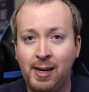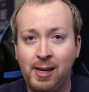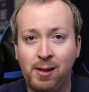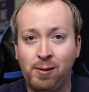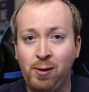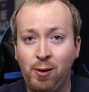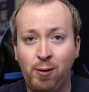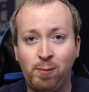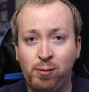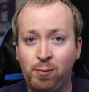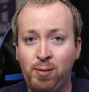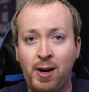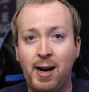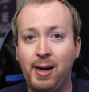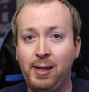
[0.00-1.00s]
their own
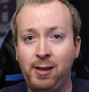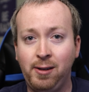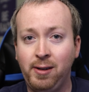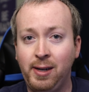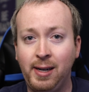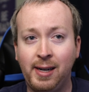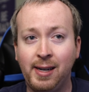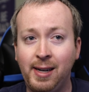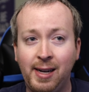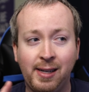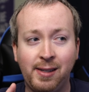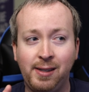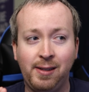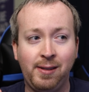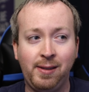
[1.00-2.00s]
proprietary
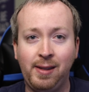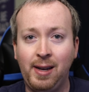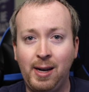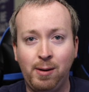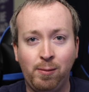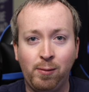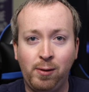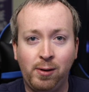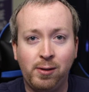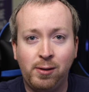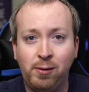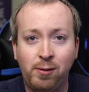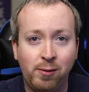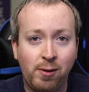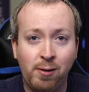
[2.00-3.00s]
connection that works
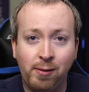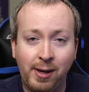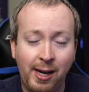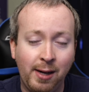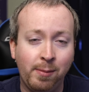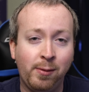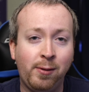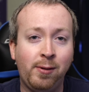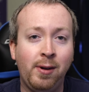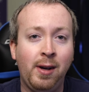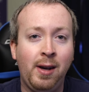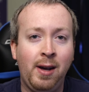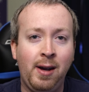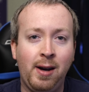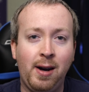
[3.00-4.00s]
through their own cable.
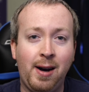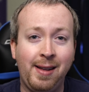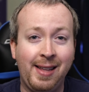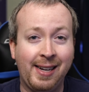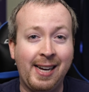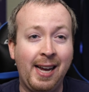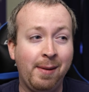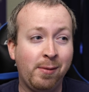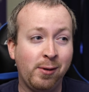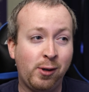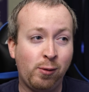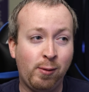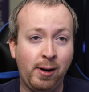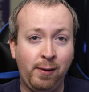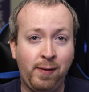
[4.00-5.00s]
That cable is
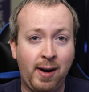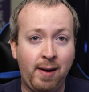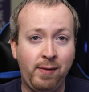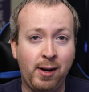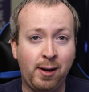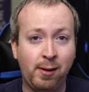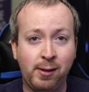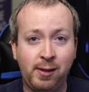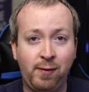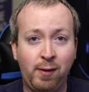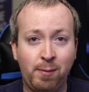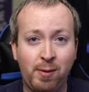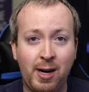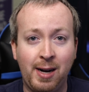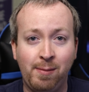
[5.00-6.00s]
$25 if
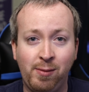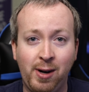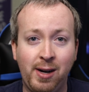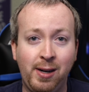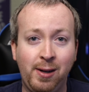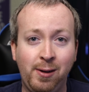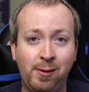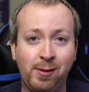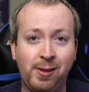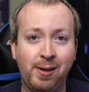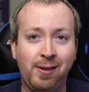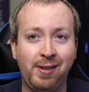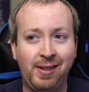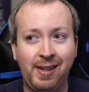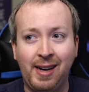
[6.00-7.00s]
you buy it brand new.
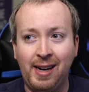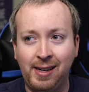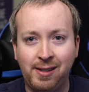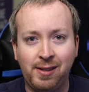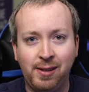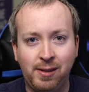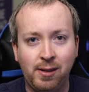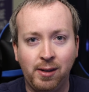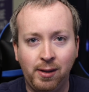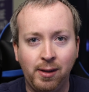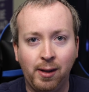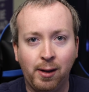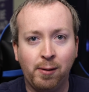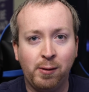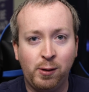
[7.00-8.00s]
So yeah, it's a
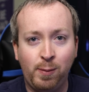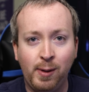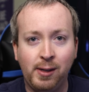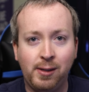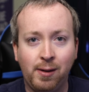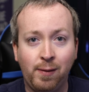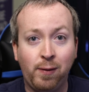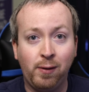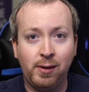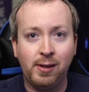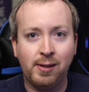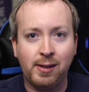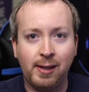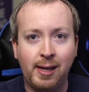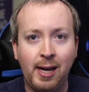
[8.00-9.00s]
little expensive for
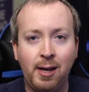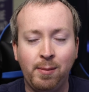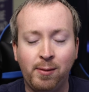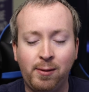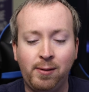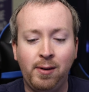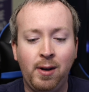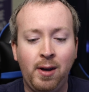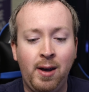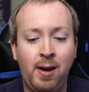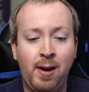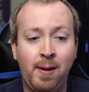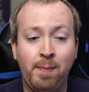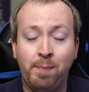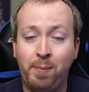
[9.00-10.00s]
just a cable,
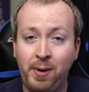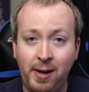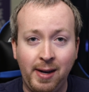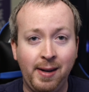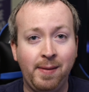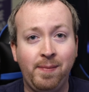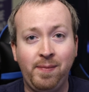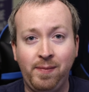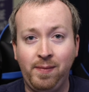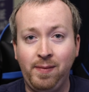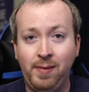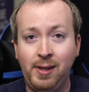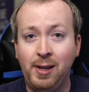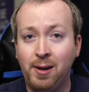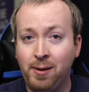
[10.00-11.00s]
but
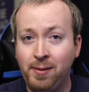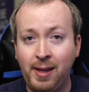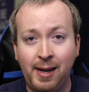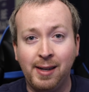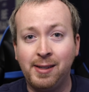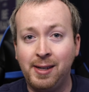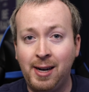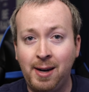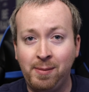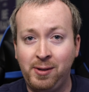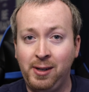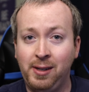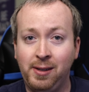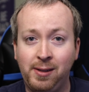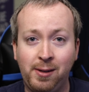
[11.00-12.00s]
that is an
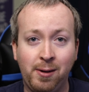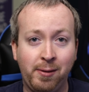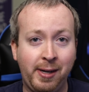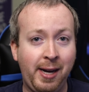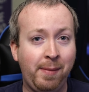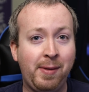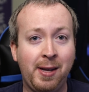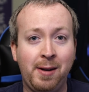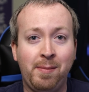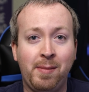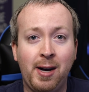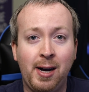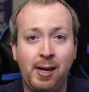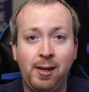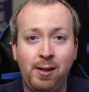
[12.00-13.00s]
option. So keep that in
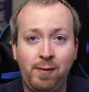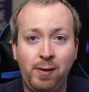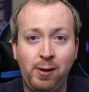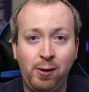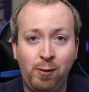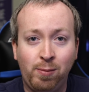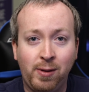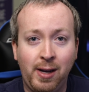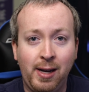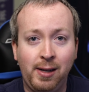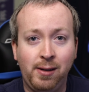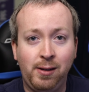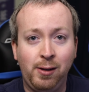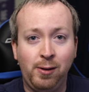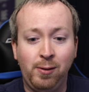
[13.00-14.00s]
mind if you do
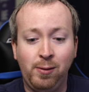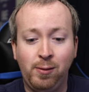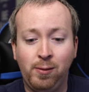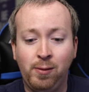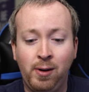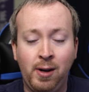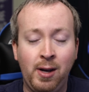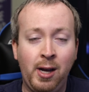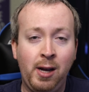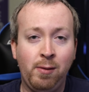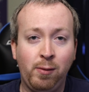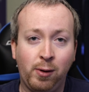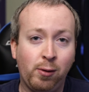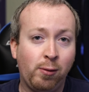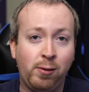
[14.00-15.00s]
plan to
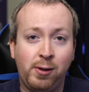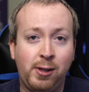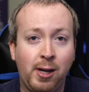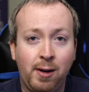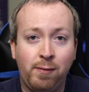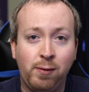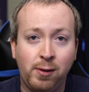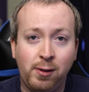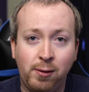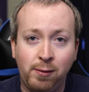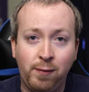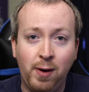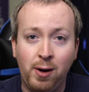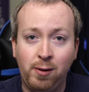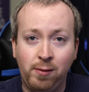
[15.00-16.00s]
record stuff with your
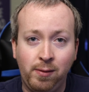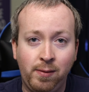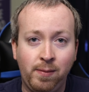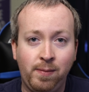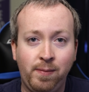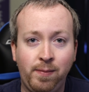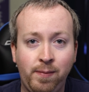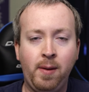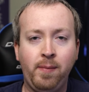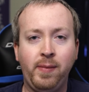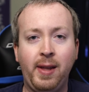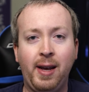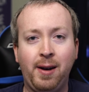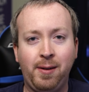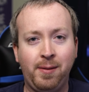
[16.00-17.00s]
phone.
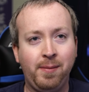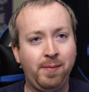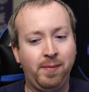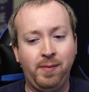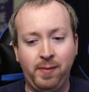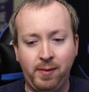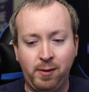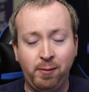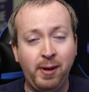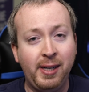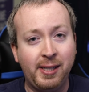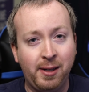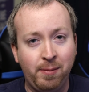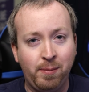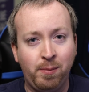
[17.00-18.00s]
Now, the
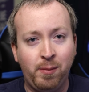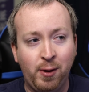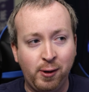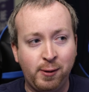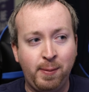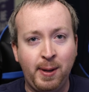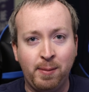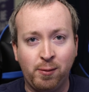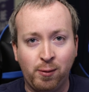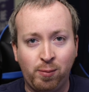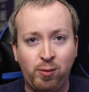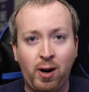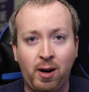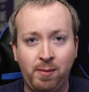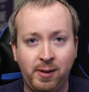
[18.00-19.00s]
reason most people are
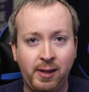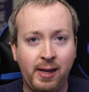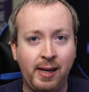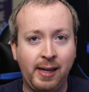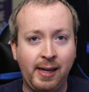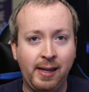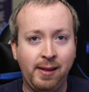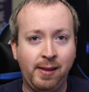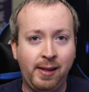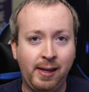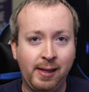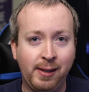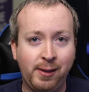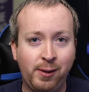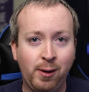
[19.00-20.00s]
probably going to get
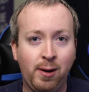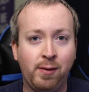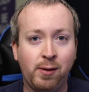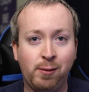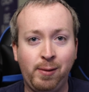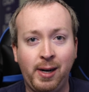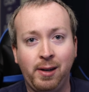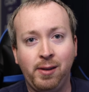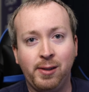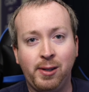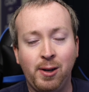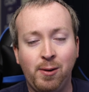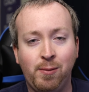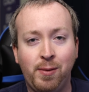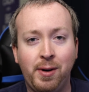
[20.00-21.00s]
this over the Wireless
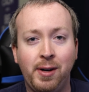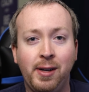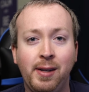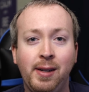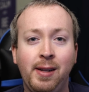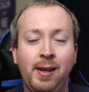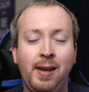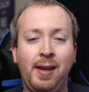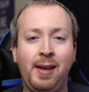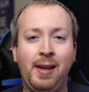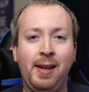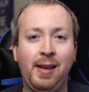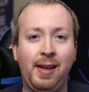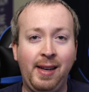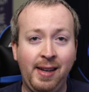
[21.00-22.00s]
Go 1
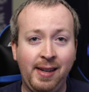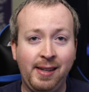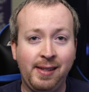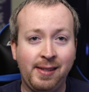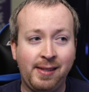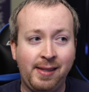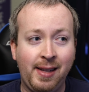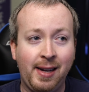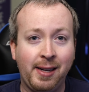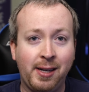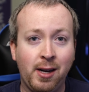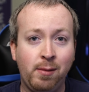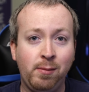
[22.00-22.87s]
is that it comes